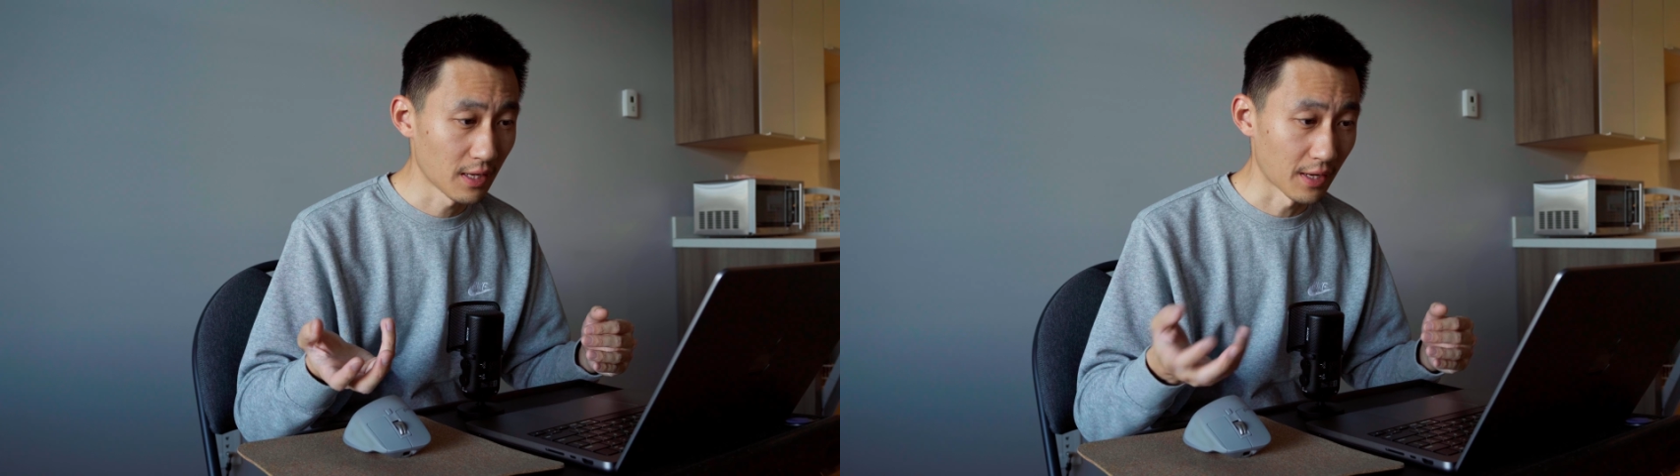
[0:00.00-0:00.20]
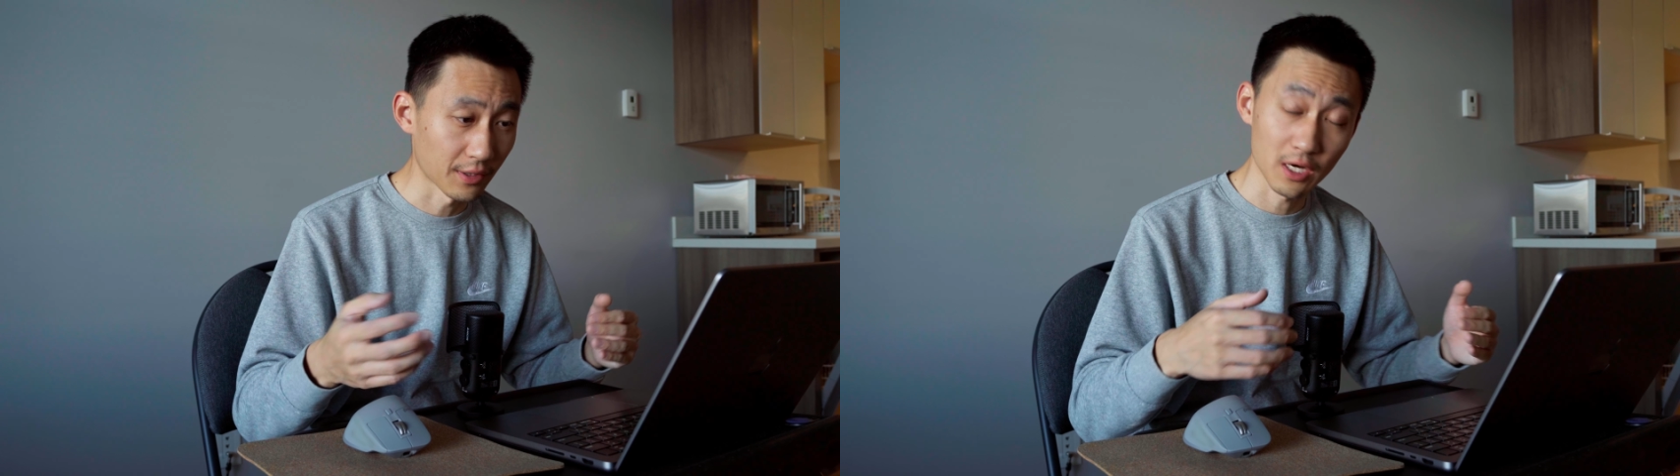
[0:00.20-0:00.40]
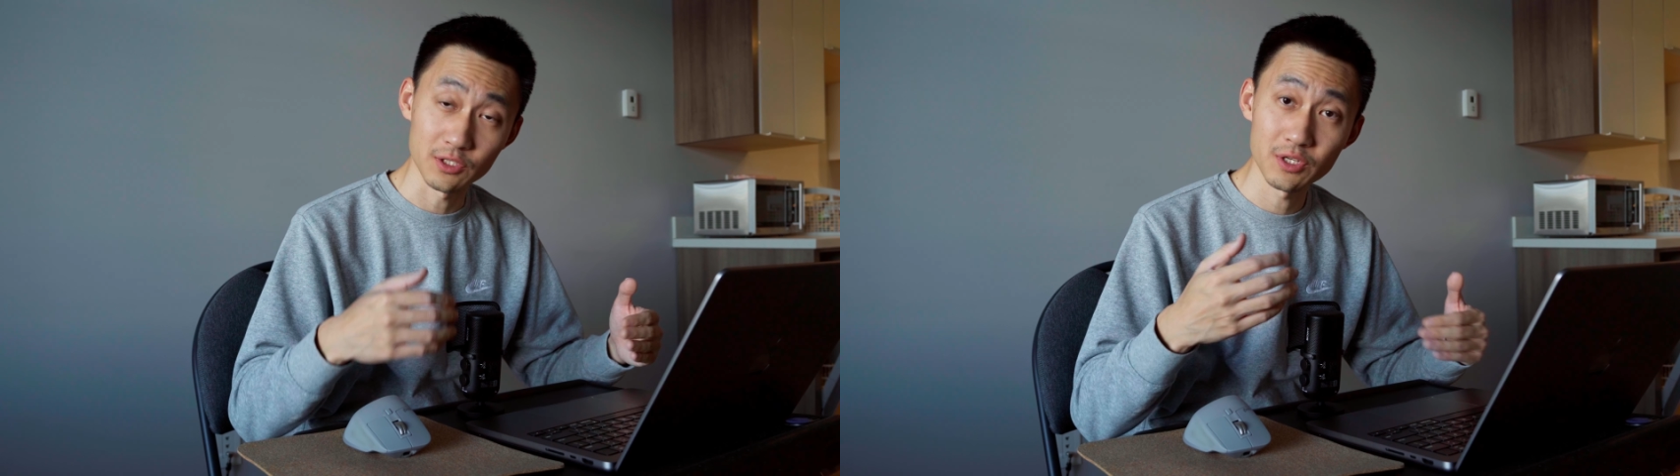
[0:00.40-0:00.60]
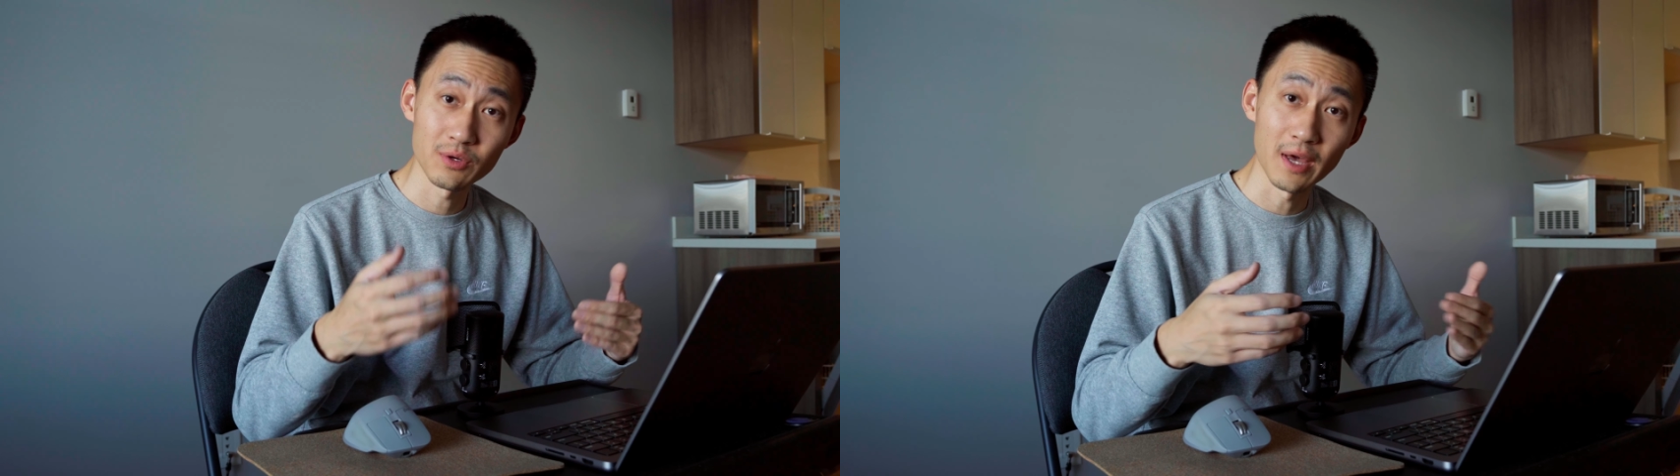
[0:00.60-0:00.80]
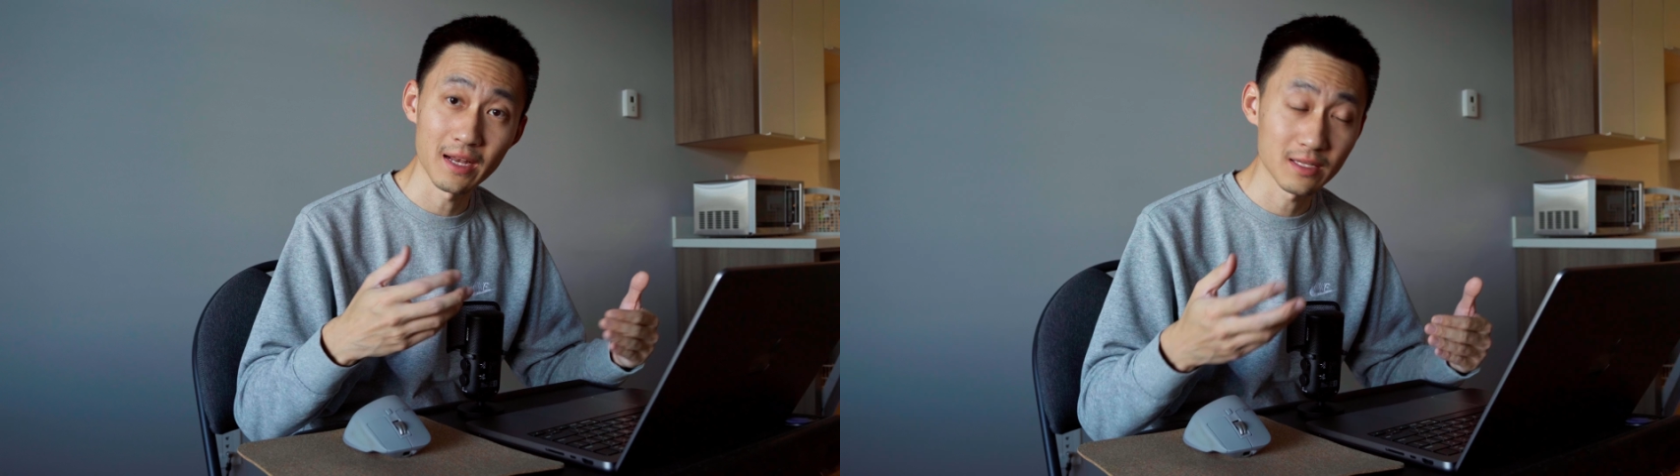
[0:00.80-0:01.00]
and
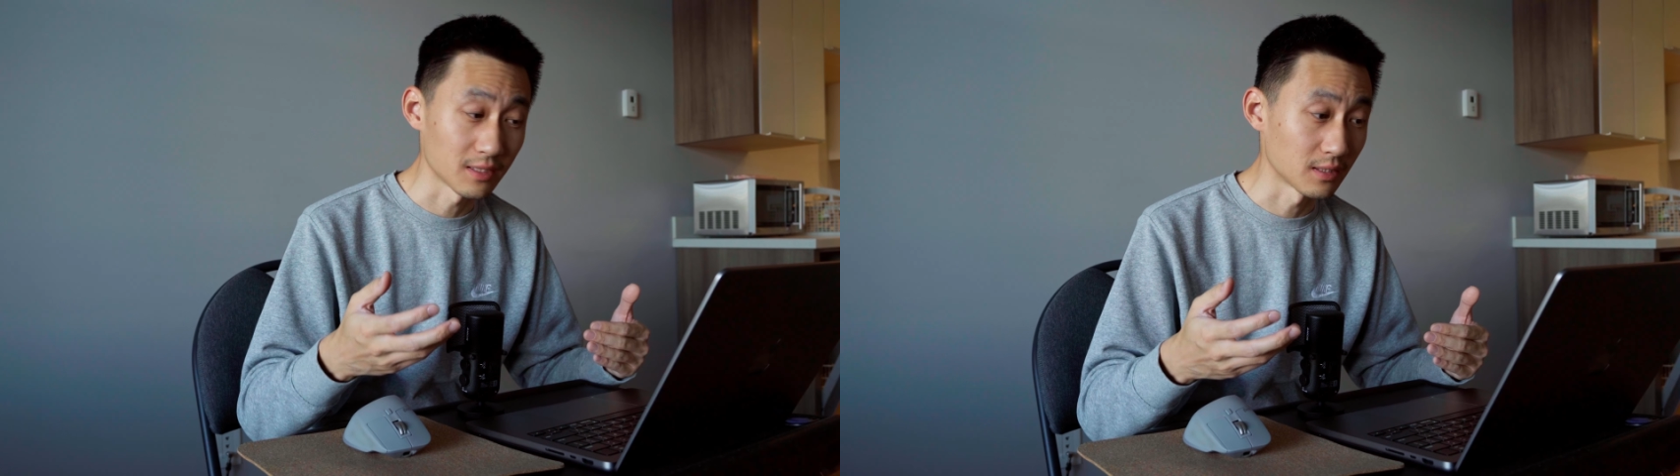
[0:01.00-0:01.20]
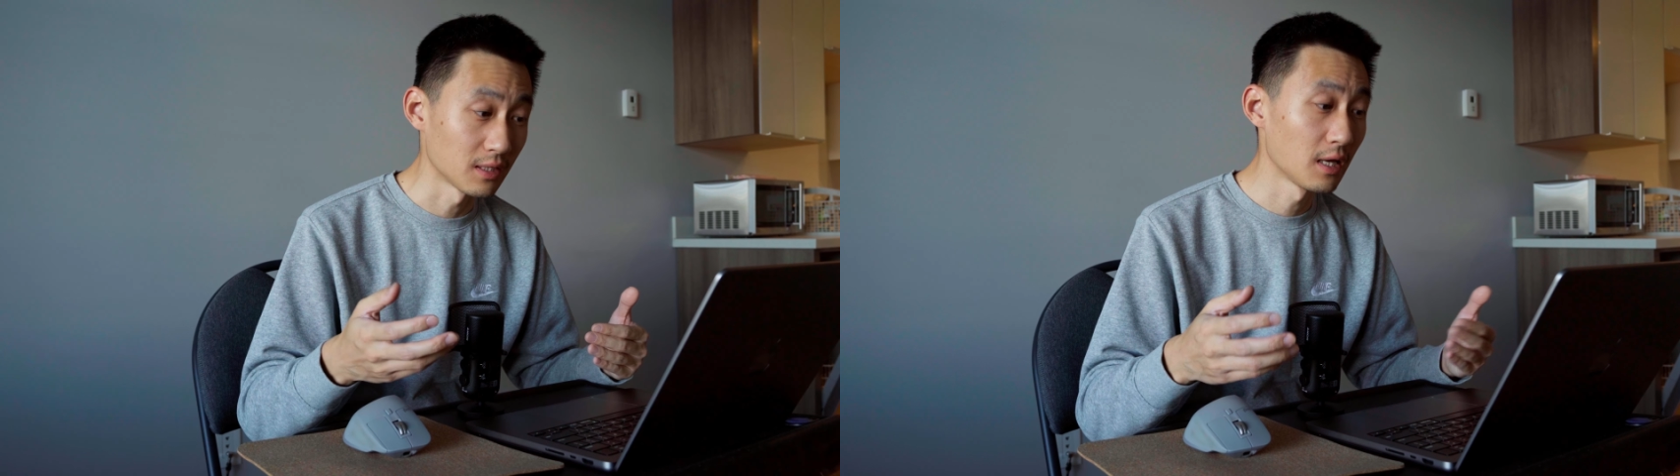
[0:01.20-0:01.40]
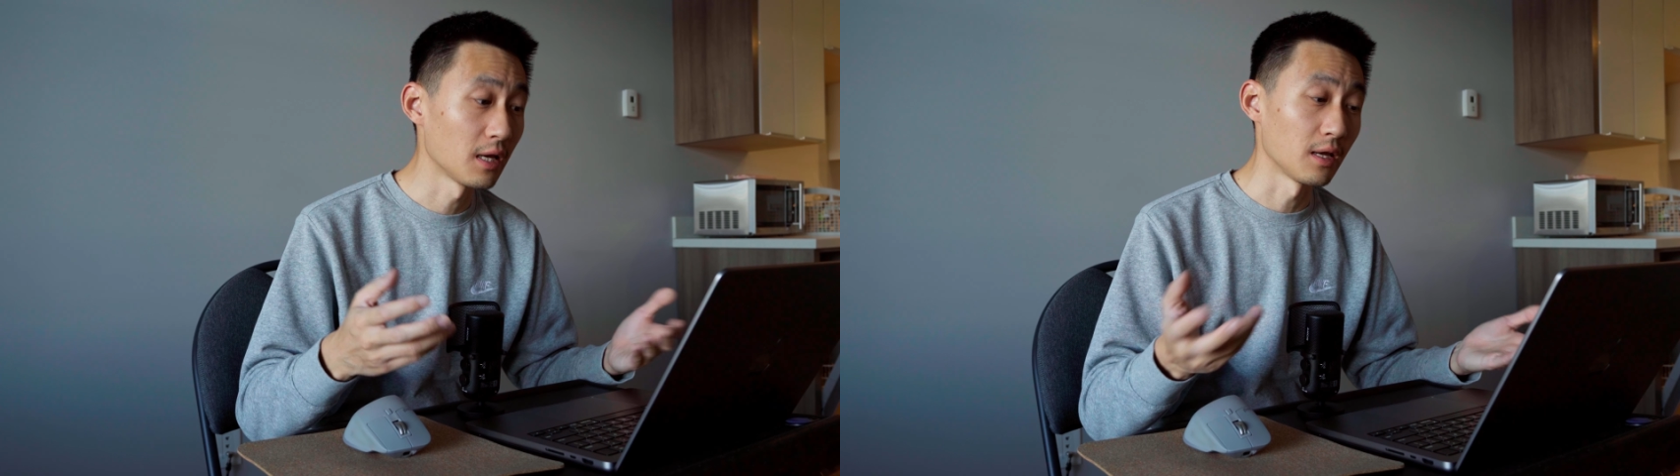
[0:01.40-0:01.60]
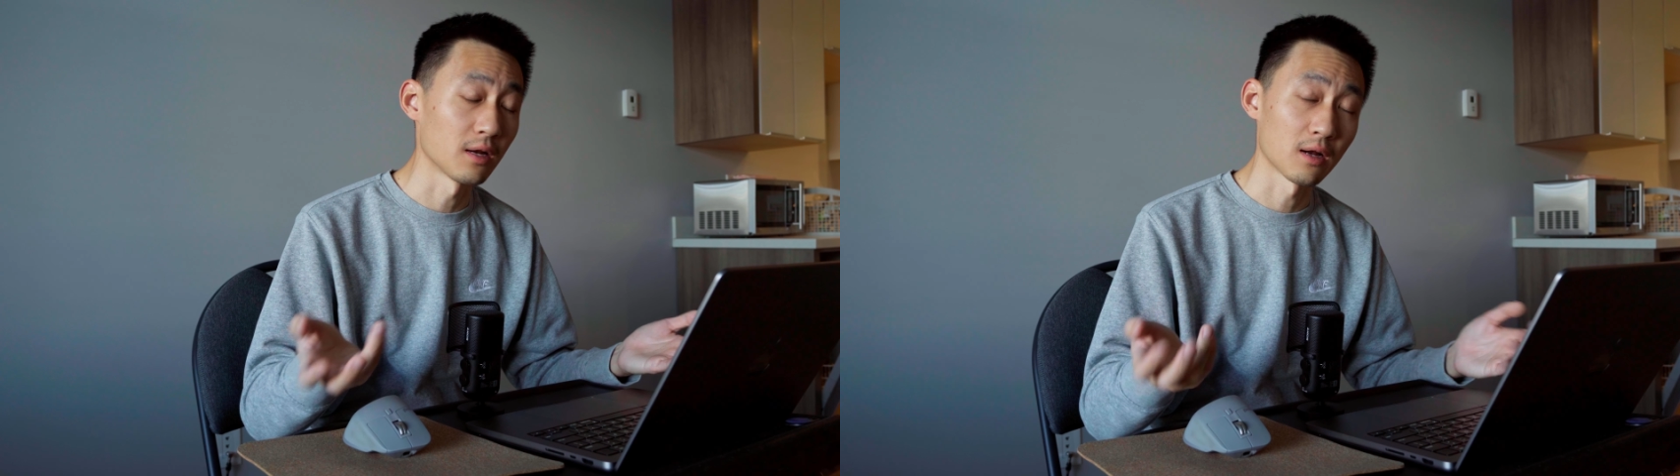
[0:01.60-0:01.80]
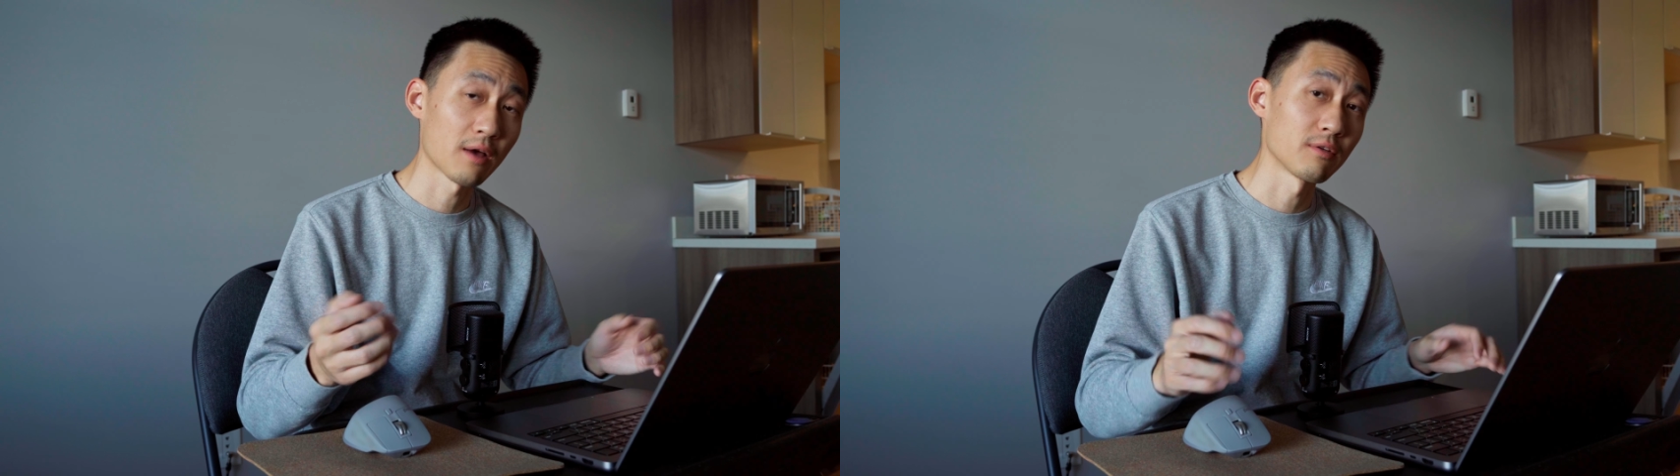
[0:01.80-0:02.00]
continue editing in
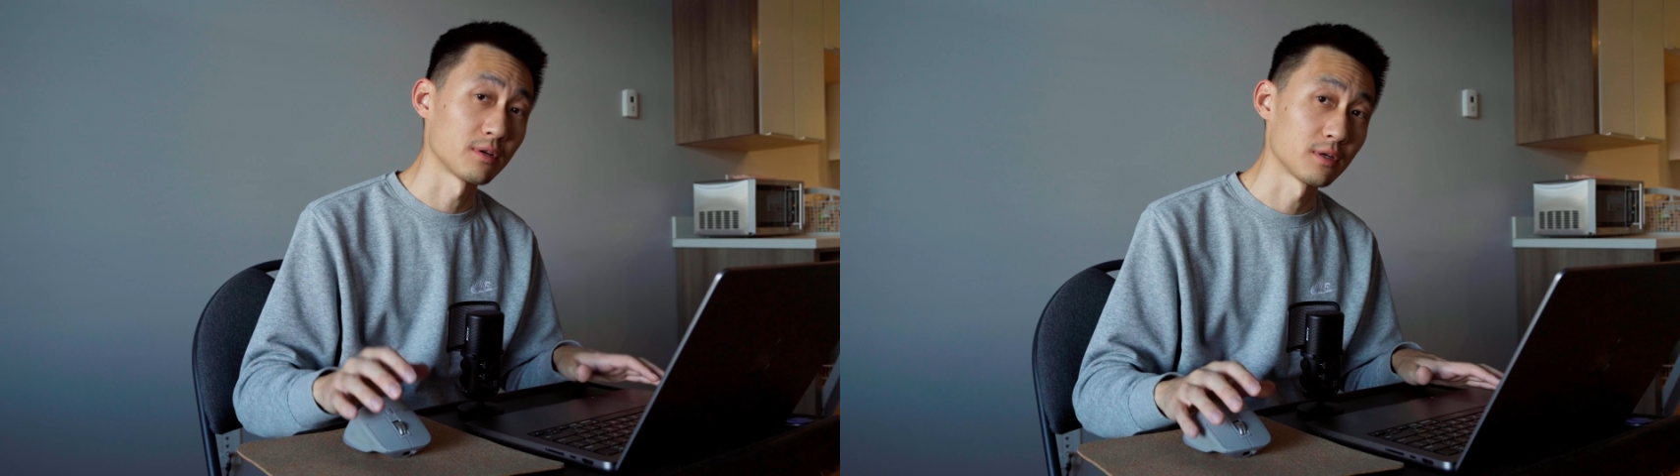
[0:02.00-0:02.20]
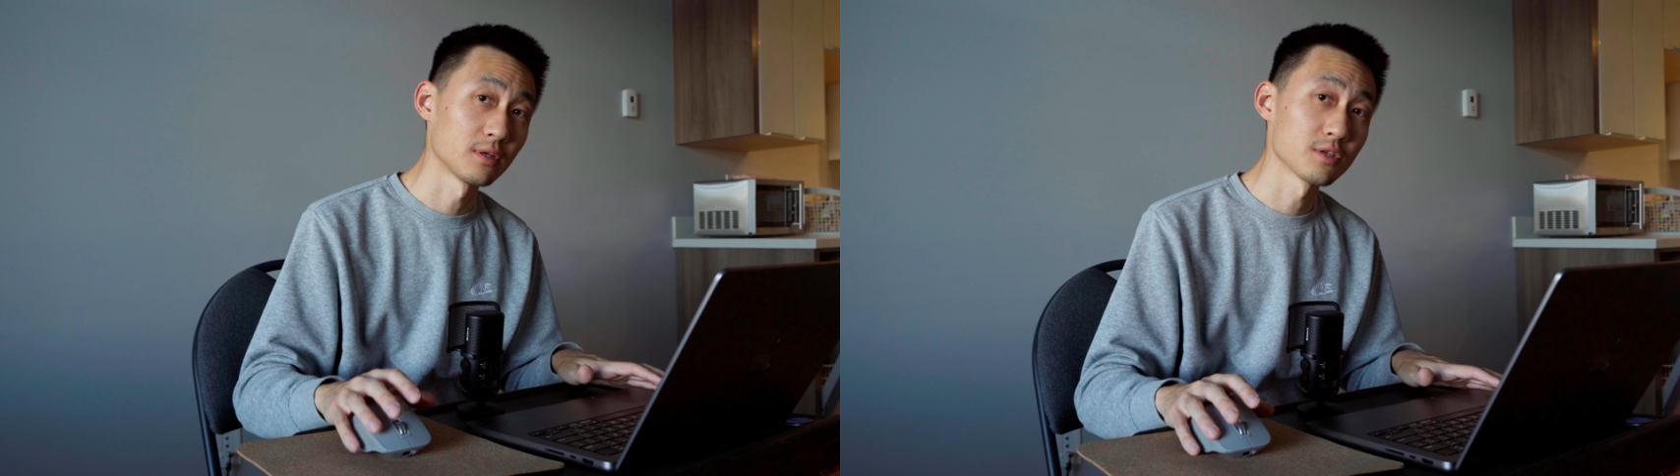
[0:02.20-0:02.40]
another